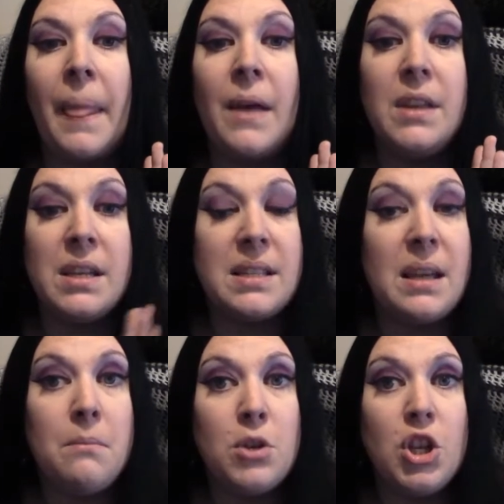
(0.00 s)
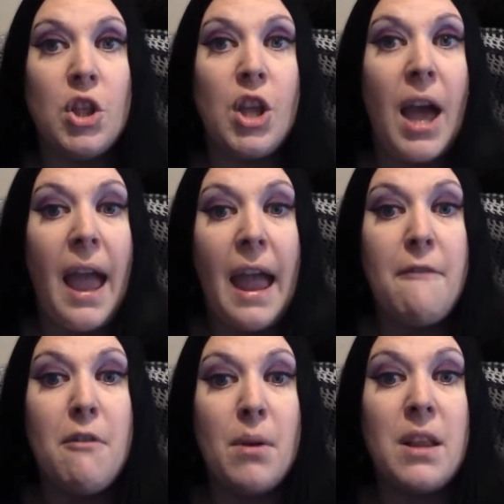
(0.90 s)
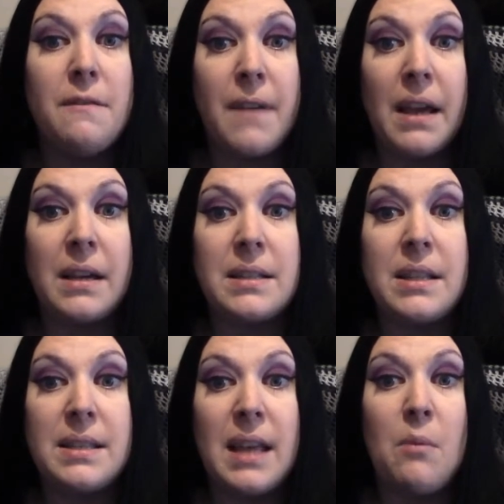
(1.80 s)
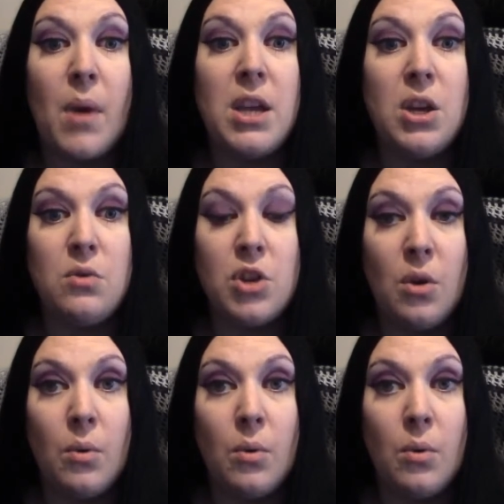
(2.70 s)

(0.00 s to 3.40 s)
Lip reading: The assumption that everybody thinks the same way you do,